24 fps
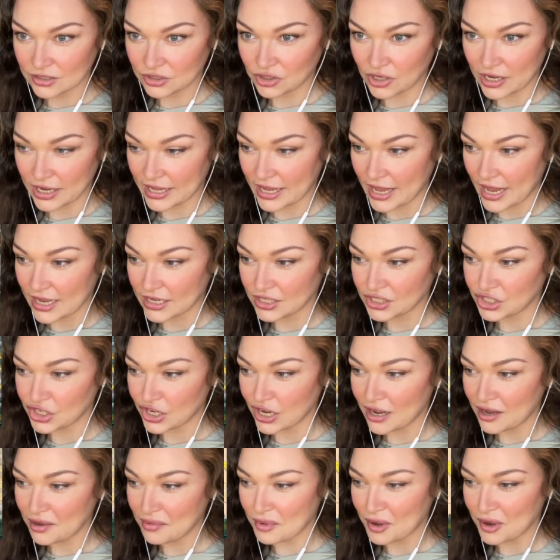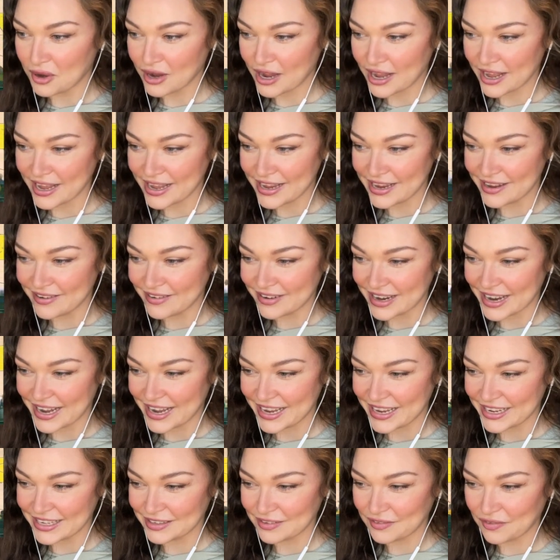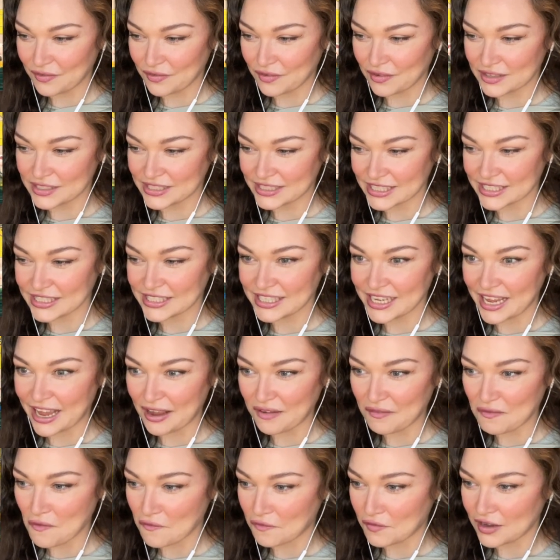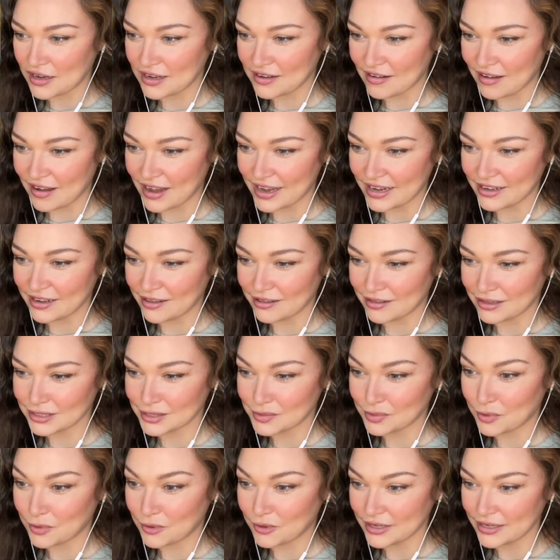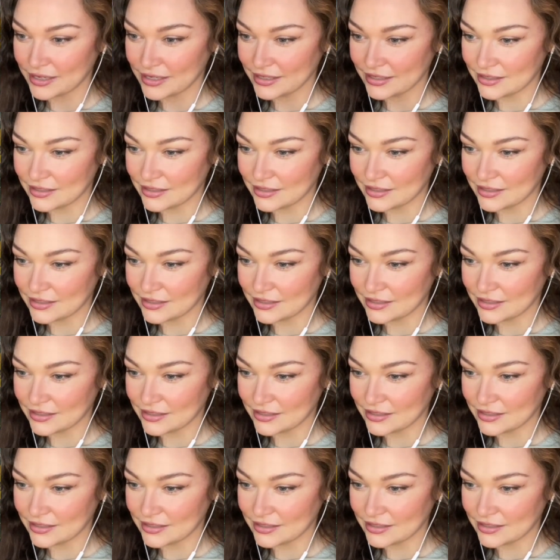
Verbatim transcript: trying to catch up. Okay, okay. sixty-eight fifty-nine at this point.